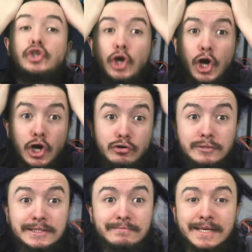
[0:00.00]

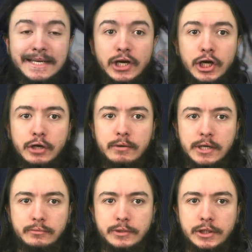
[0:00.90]
tearing my hair
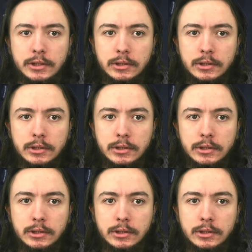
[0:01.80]
out